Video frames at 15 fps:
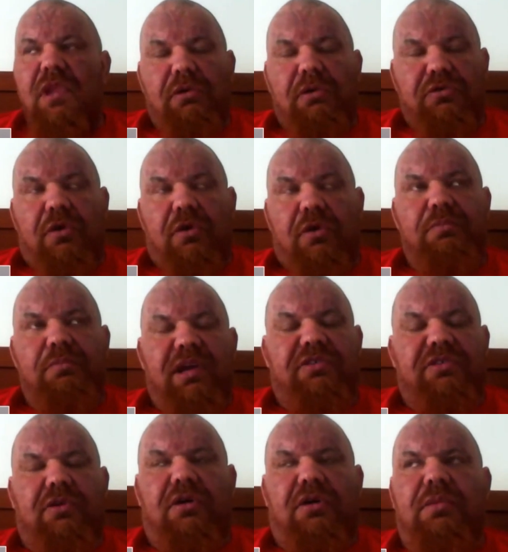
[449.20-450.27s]
I was one big,
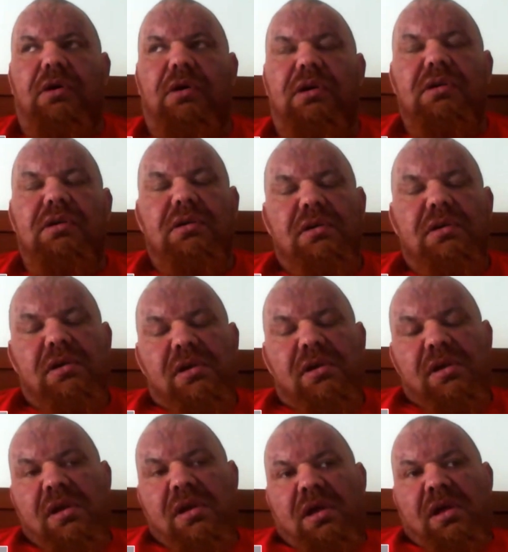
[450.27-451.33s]
strong boy.
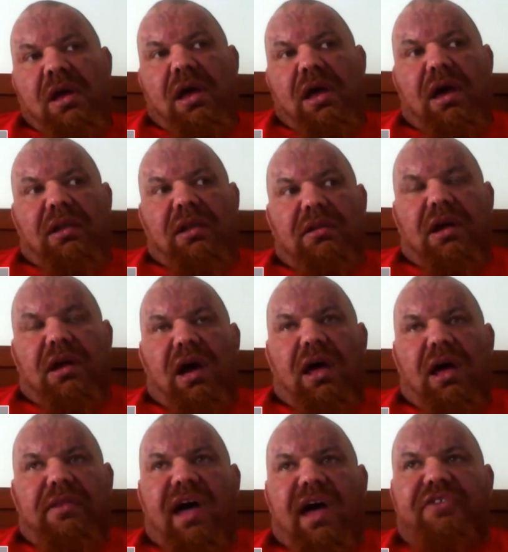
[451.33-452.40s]
And
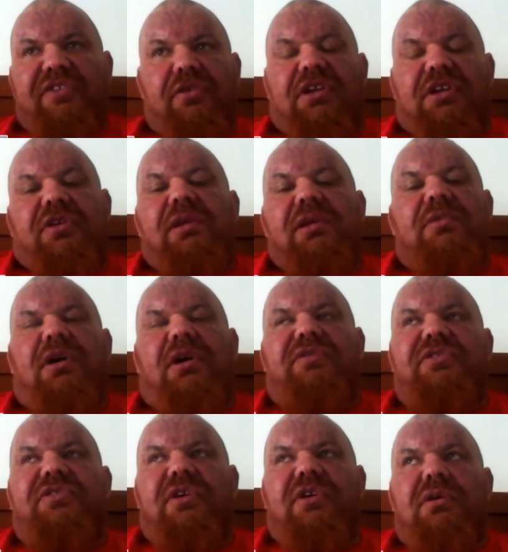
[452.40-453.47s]
that's all I dreamed of.
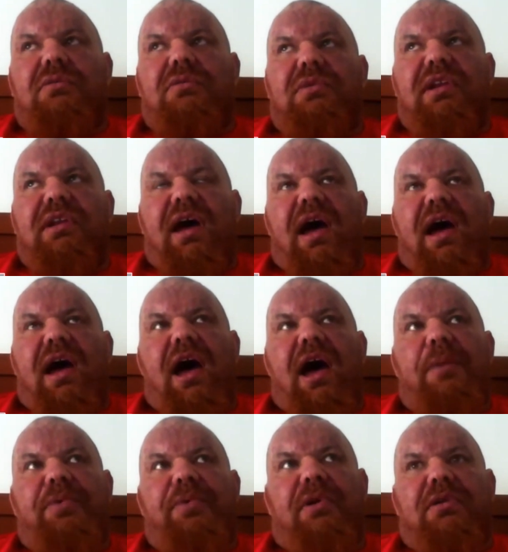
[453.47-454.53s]
So when that
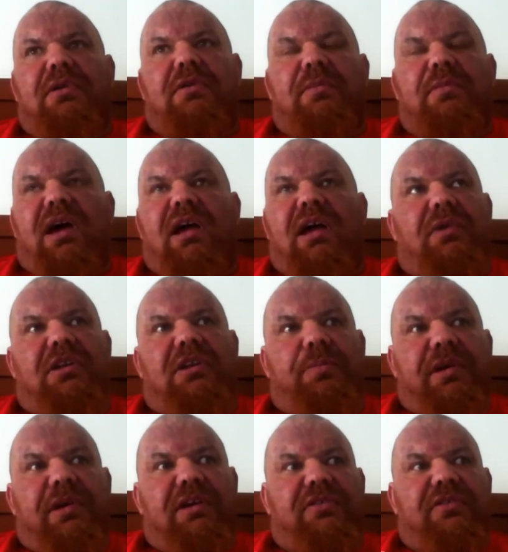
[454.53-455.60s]
happened, my head went to
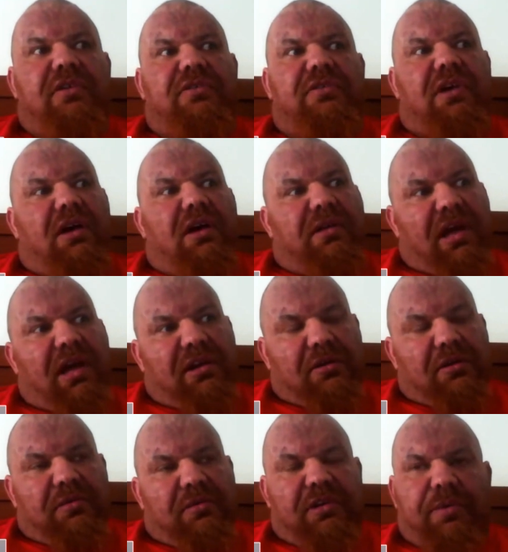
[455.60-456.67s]
pieces. I ended
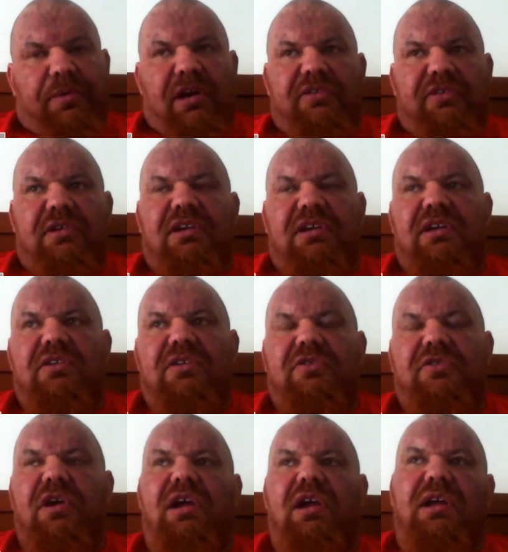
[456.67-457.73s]
up with depression. I didn't
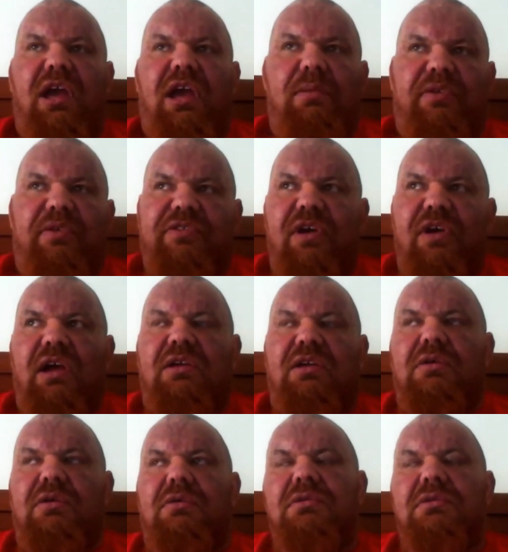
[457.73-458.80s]
train. I came off
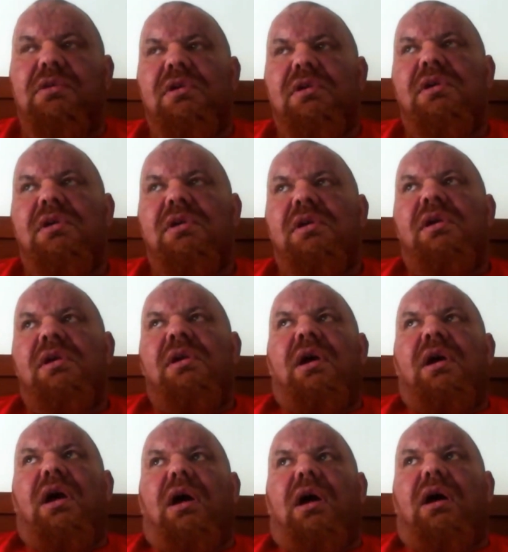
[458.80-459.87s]
cycle.
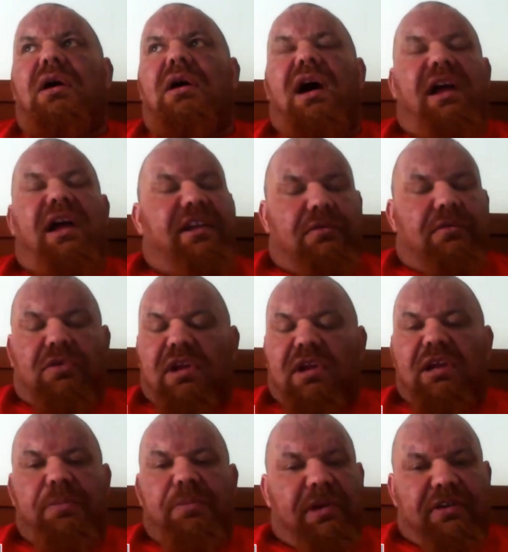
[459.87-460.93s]
I didn't run
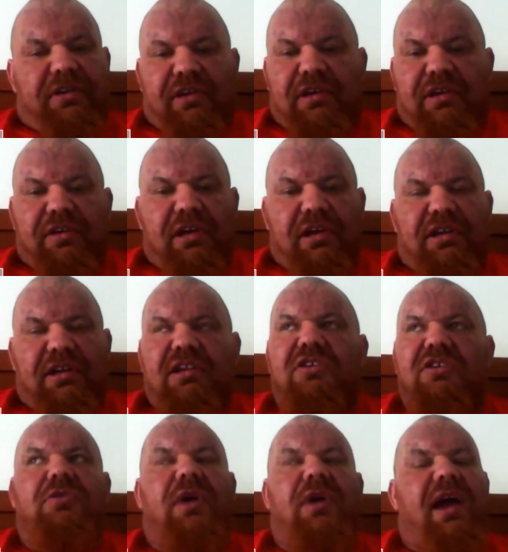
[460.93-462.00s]
any PCT. I didn't
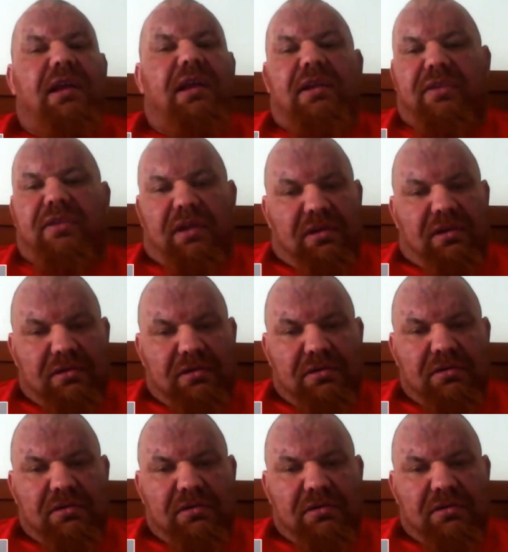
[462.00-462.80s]
do anything.